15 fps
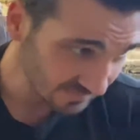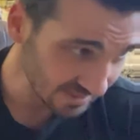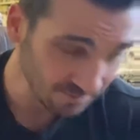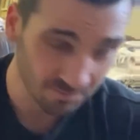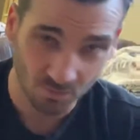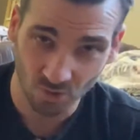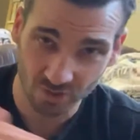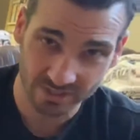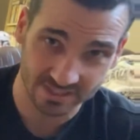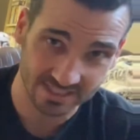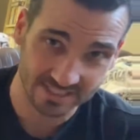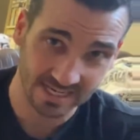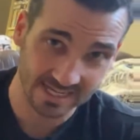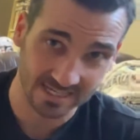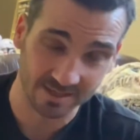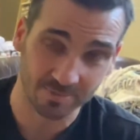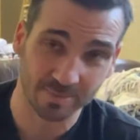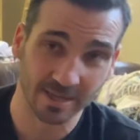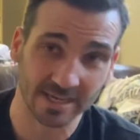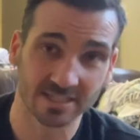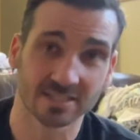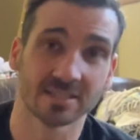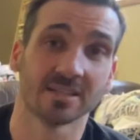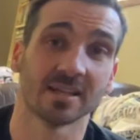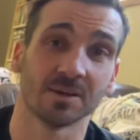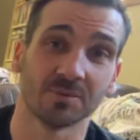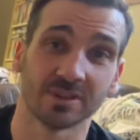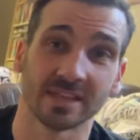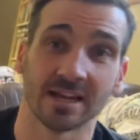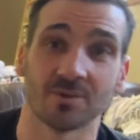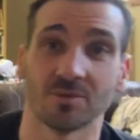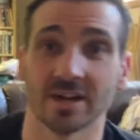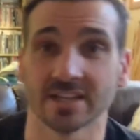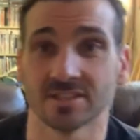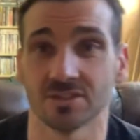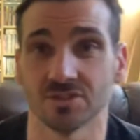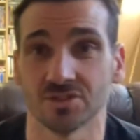more sustaining the pace. And with that rest, you